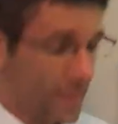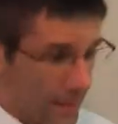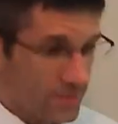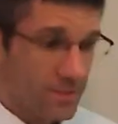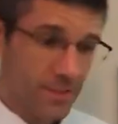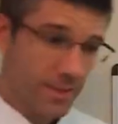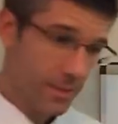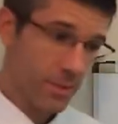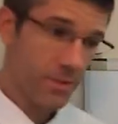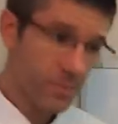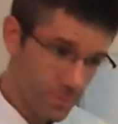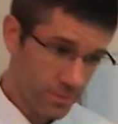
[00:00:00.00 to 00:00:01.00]
And just let
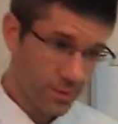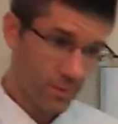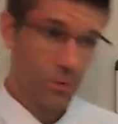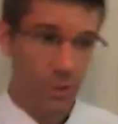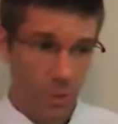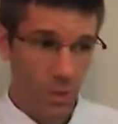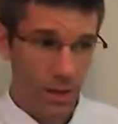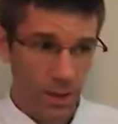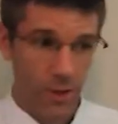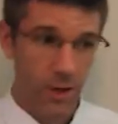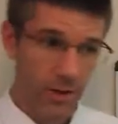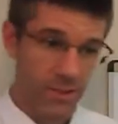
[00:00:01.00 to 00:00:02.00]
me real quick
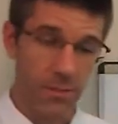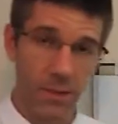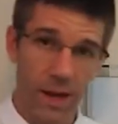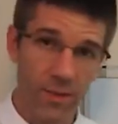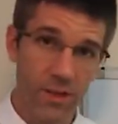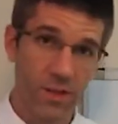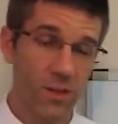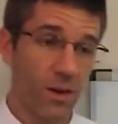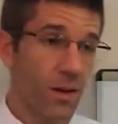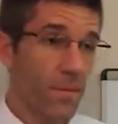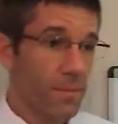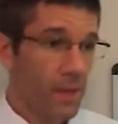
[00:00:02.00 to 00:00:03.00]
go here as a math teacher.
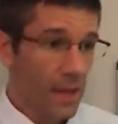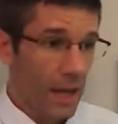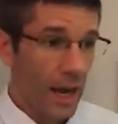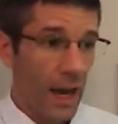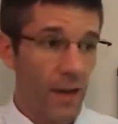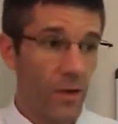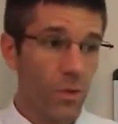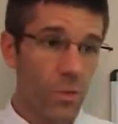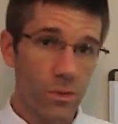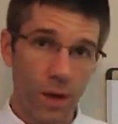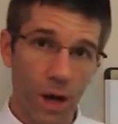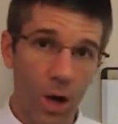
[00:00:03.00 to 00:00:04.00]
I don't
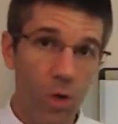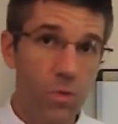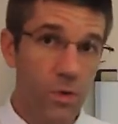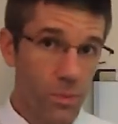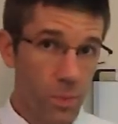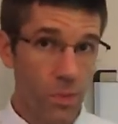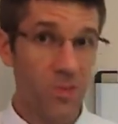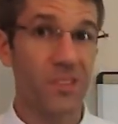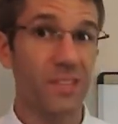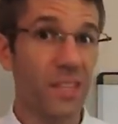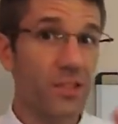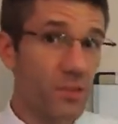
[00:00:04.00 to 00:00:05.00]
want to
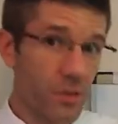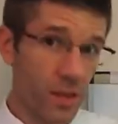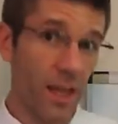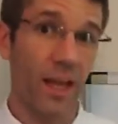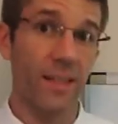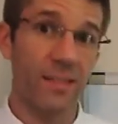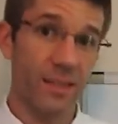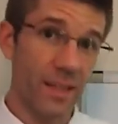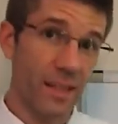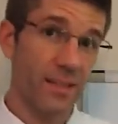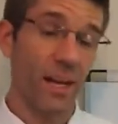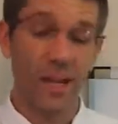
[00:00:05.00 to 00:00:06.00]
over-proceduralize
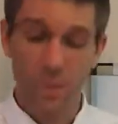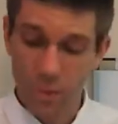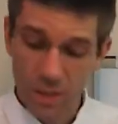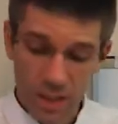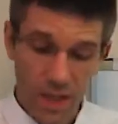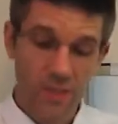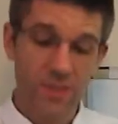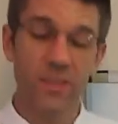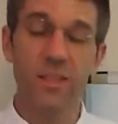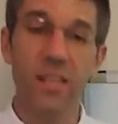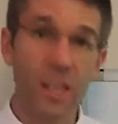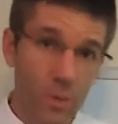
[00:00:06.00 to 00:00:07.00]
things. I don't want to
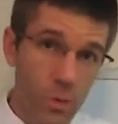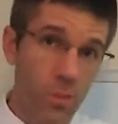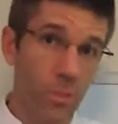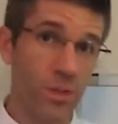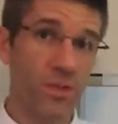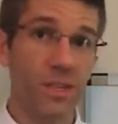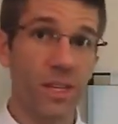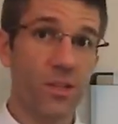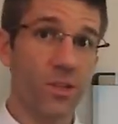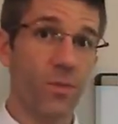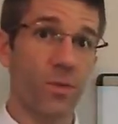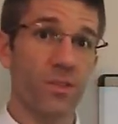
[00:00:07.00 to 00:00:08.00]
constantly give you a
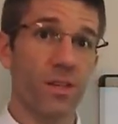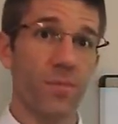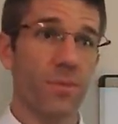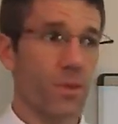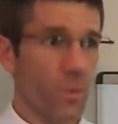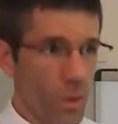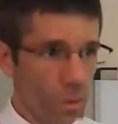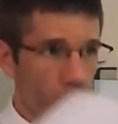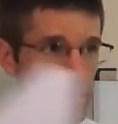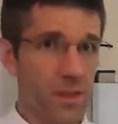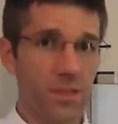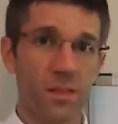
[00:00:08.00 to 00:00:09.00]
procedure for something where we
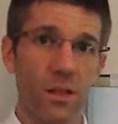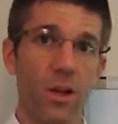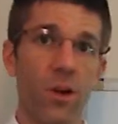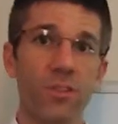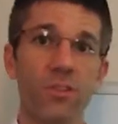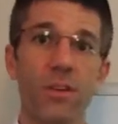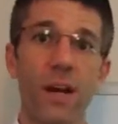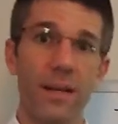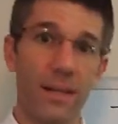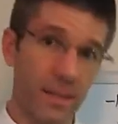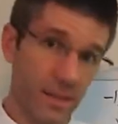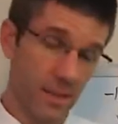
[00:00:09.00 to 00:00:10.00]
miss the larger
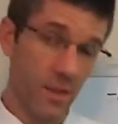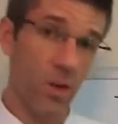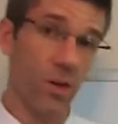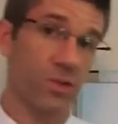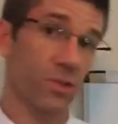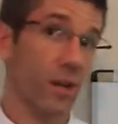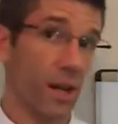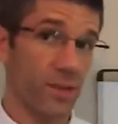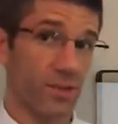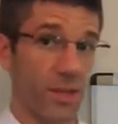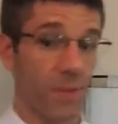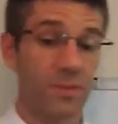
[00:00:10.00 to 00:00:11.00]
ideas and the larger
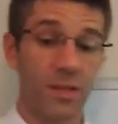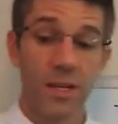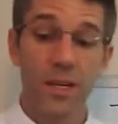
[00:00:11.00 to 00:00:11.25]
concepts.